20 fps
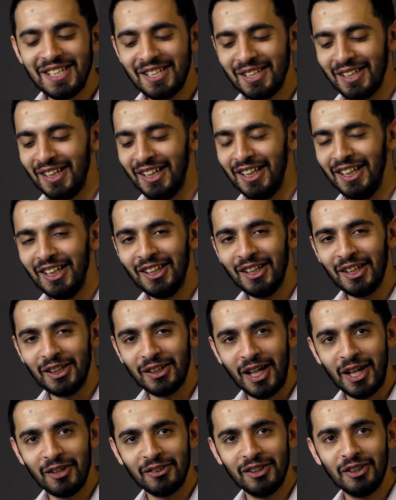In India,
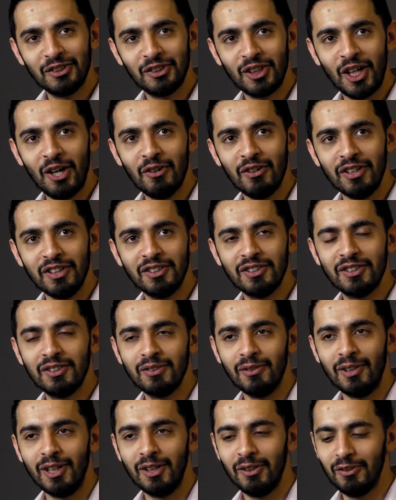how things go is,
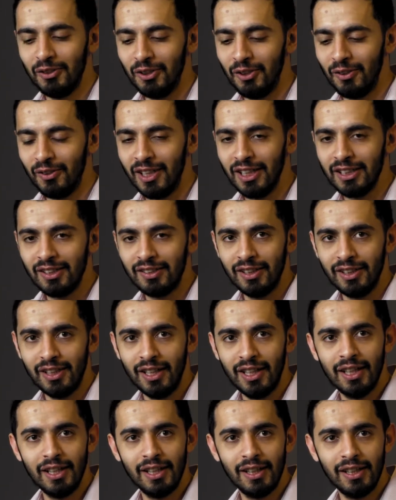well, you
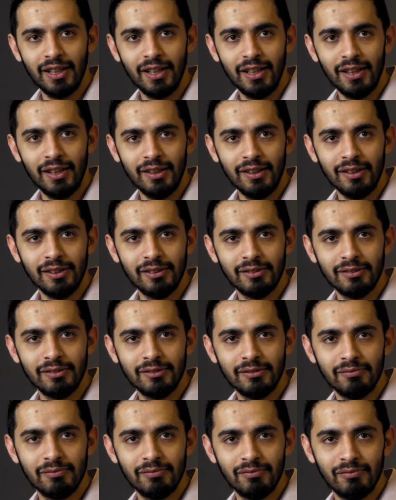either
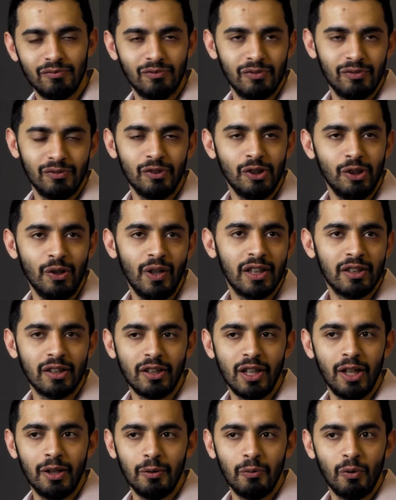
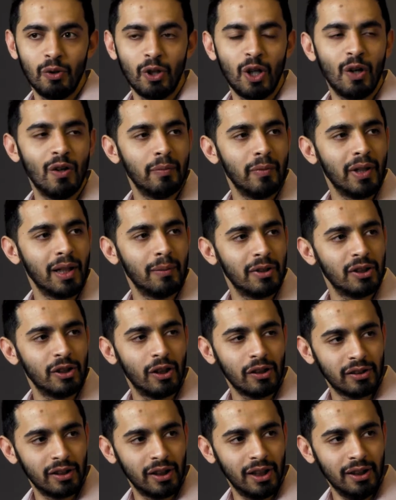go and become a
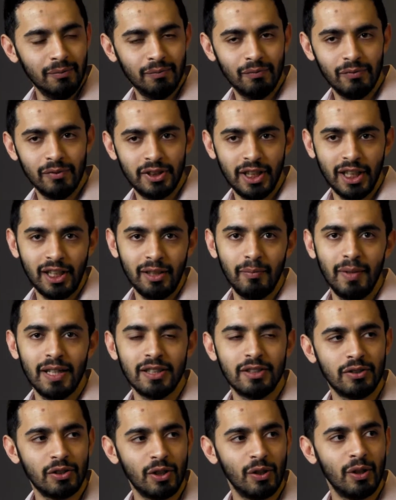doctor, the second best
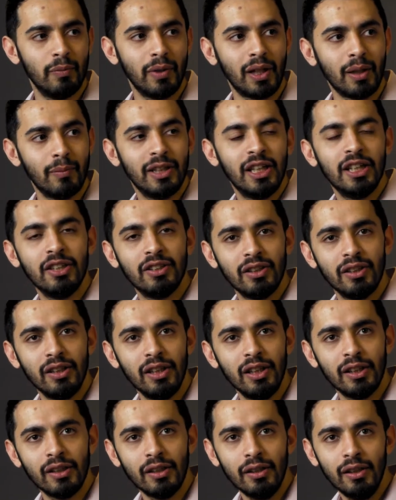is go and become an
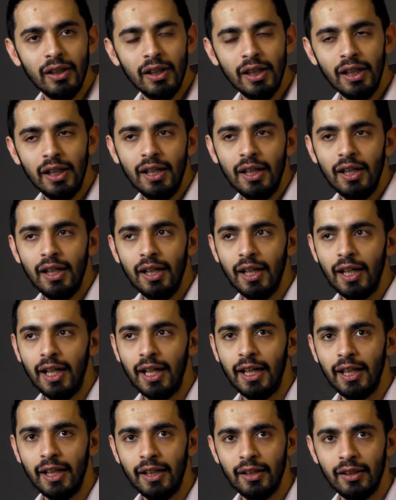engineer,
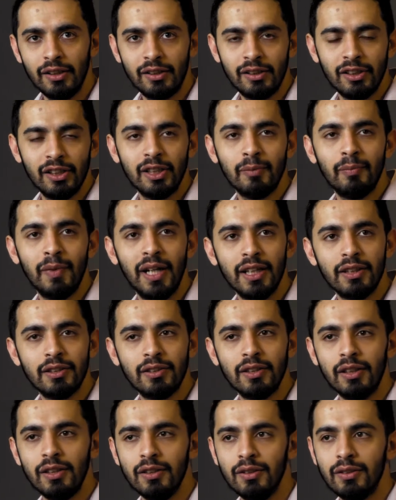and then the third best
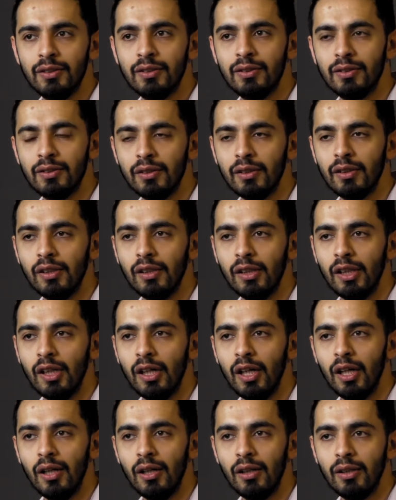is,
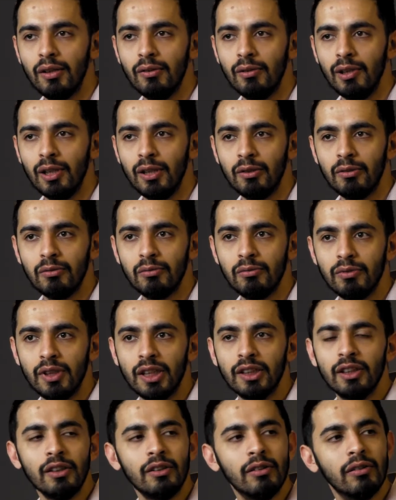
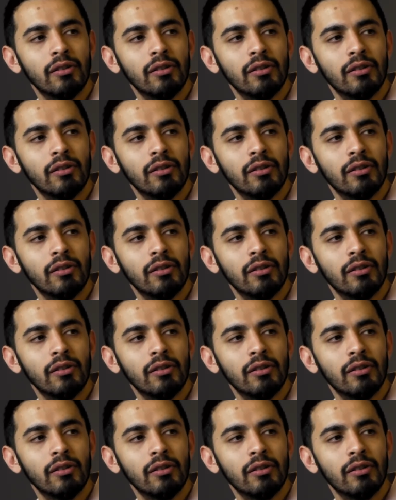nothing.